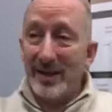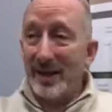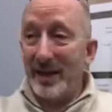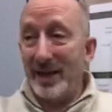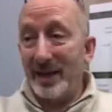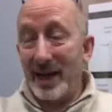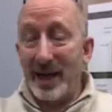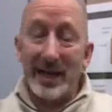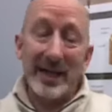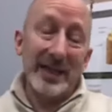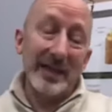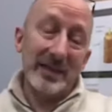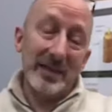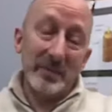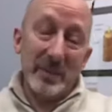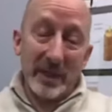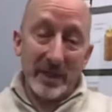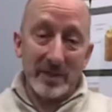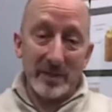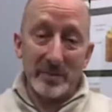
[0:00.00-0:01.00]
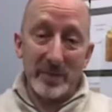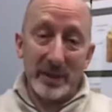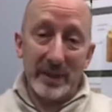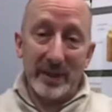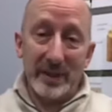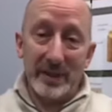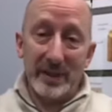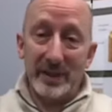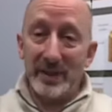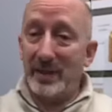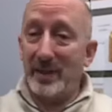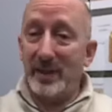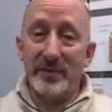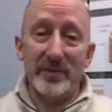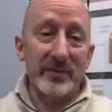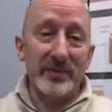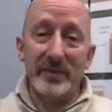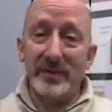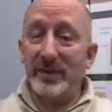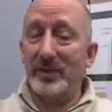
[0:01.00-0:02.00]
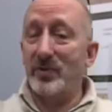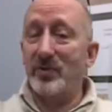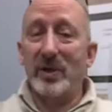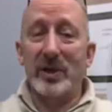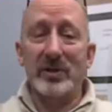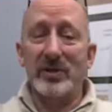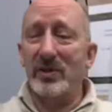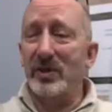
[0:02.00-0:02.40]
and I get to make some money off of it as well.